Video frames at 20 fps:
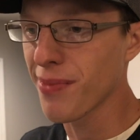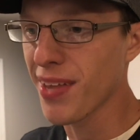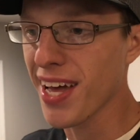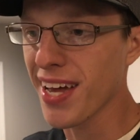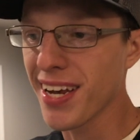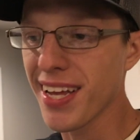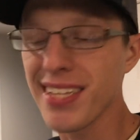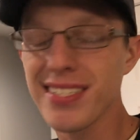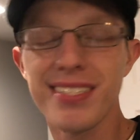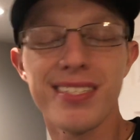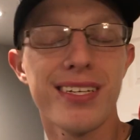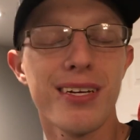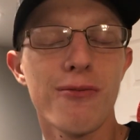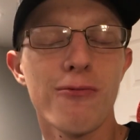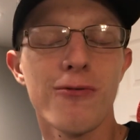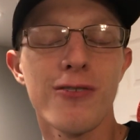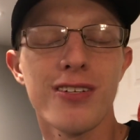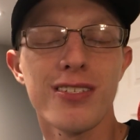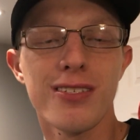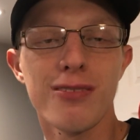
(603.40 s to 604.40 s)
they had an
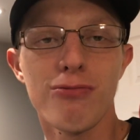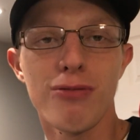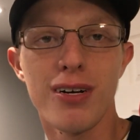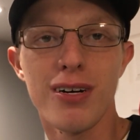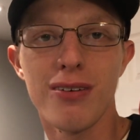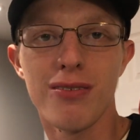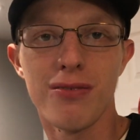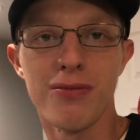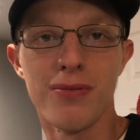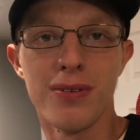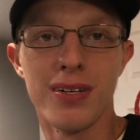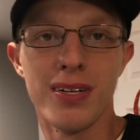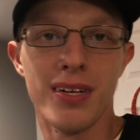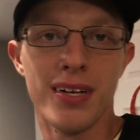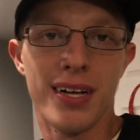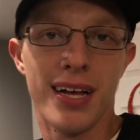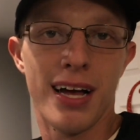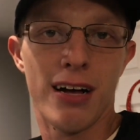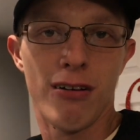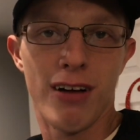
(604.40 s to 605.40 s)
incident once where
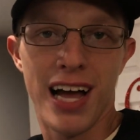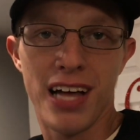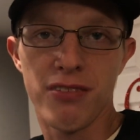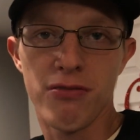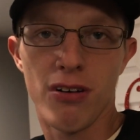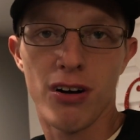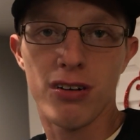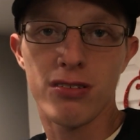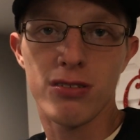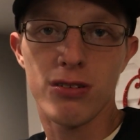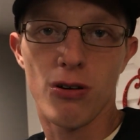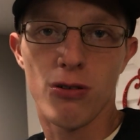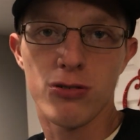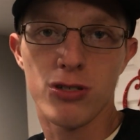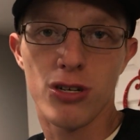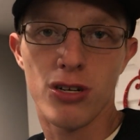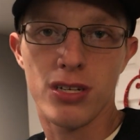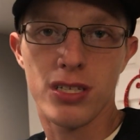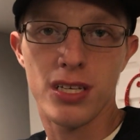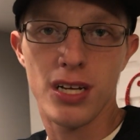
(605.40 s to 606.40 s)
had the wrong
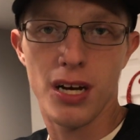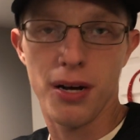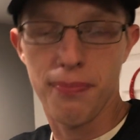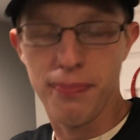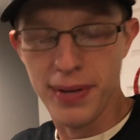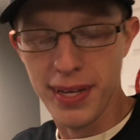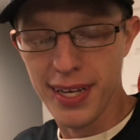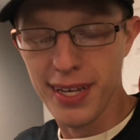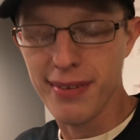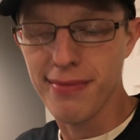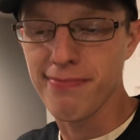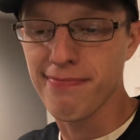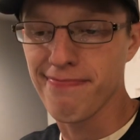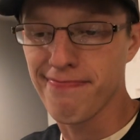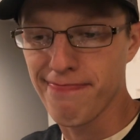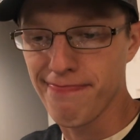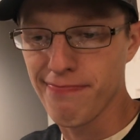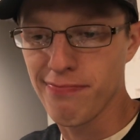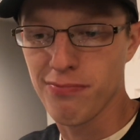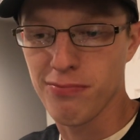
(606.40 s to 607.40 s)
torch hooked up and
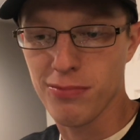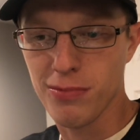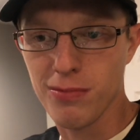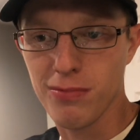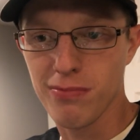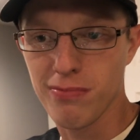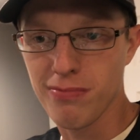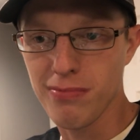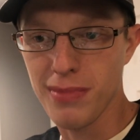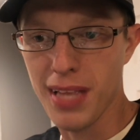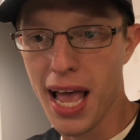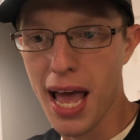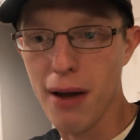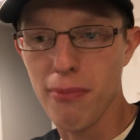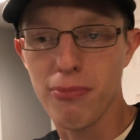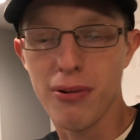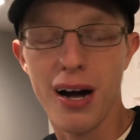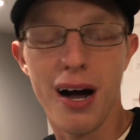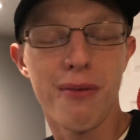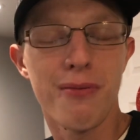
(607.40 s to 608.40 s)
had a
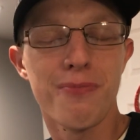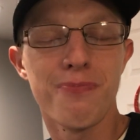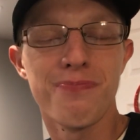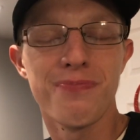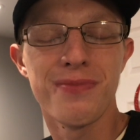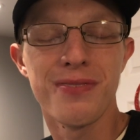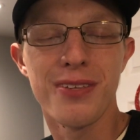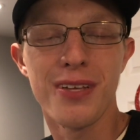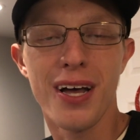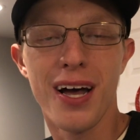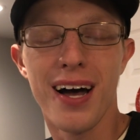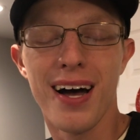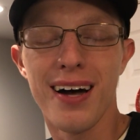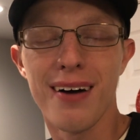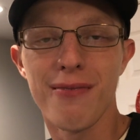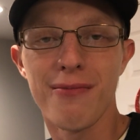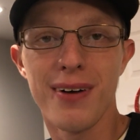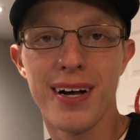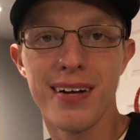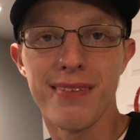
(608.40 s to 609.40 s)
problem,
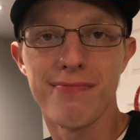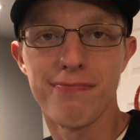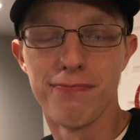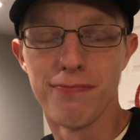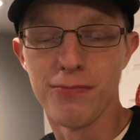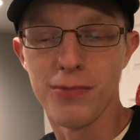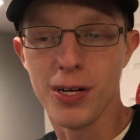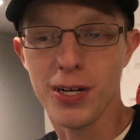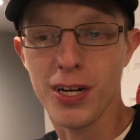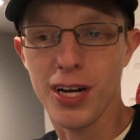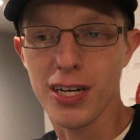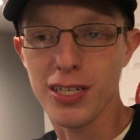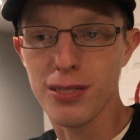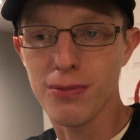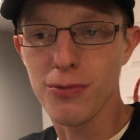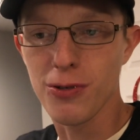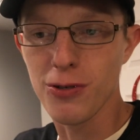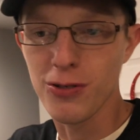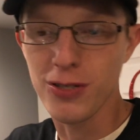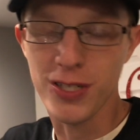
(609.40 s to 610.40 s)
a
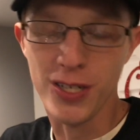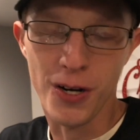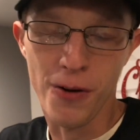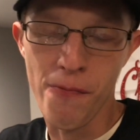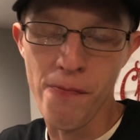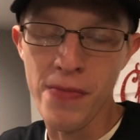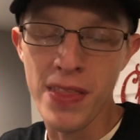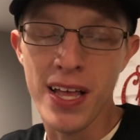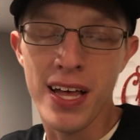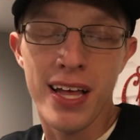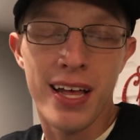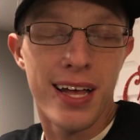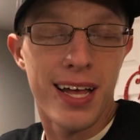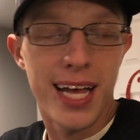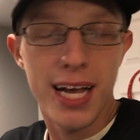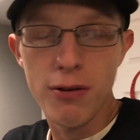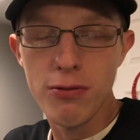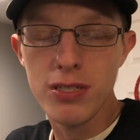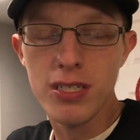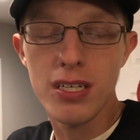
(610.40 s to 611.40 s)
customer. So
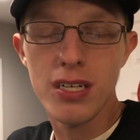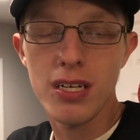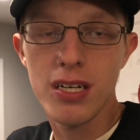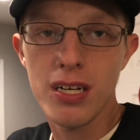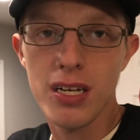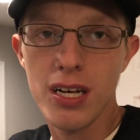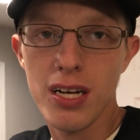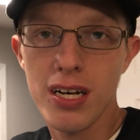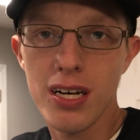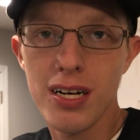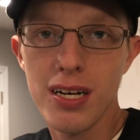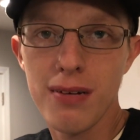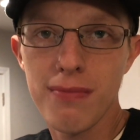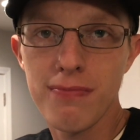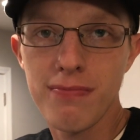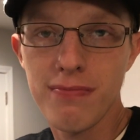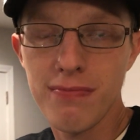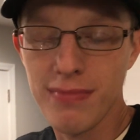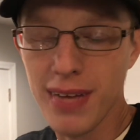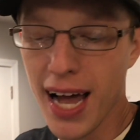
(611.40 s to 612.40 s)
it was a
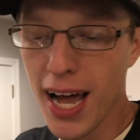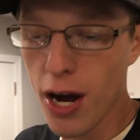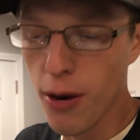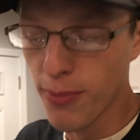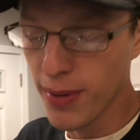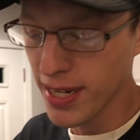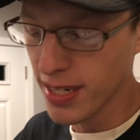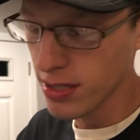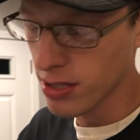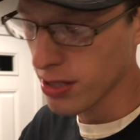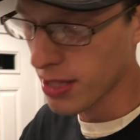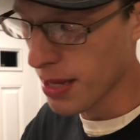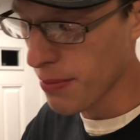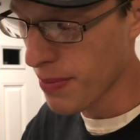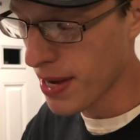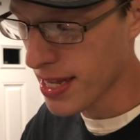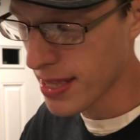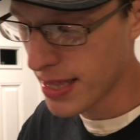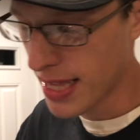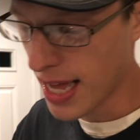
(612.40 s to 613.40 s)
eye-opening. So they
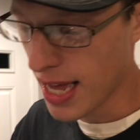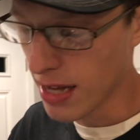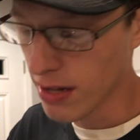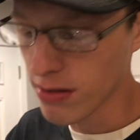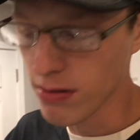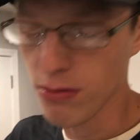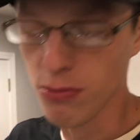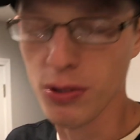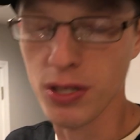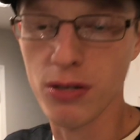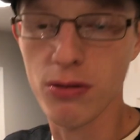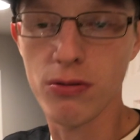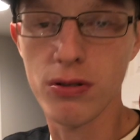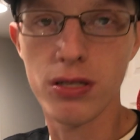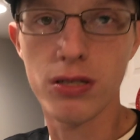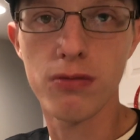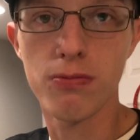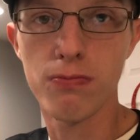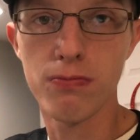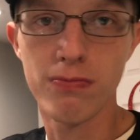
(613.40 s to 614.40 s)
made that where it
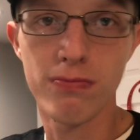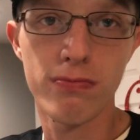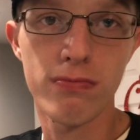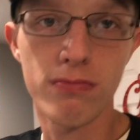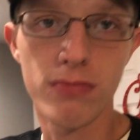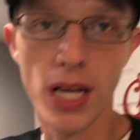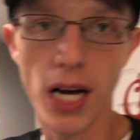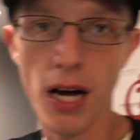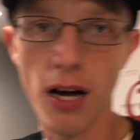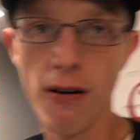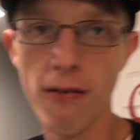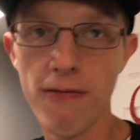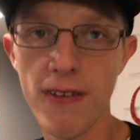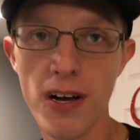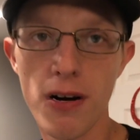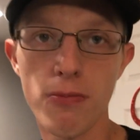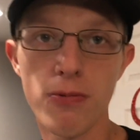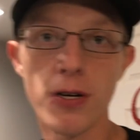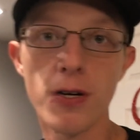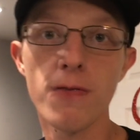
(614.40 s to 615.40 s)
was
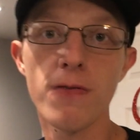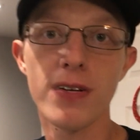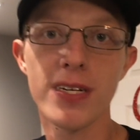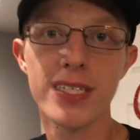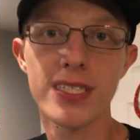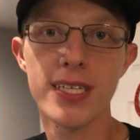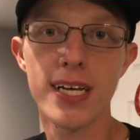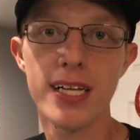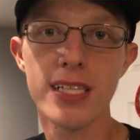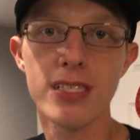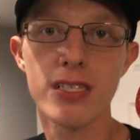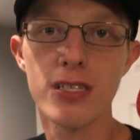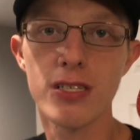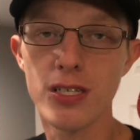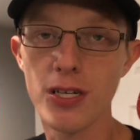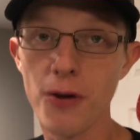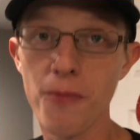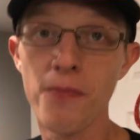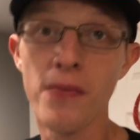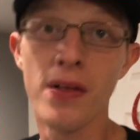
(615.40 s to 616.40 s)
fail-proof in a sense. So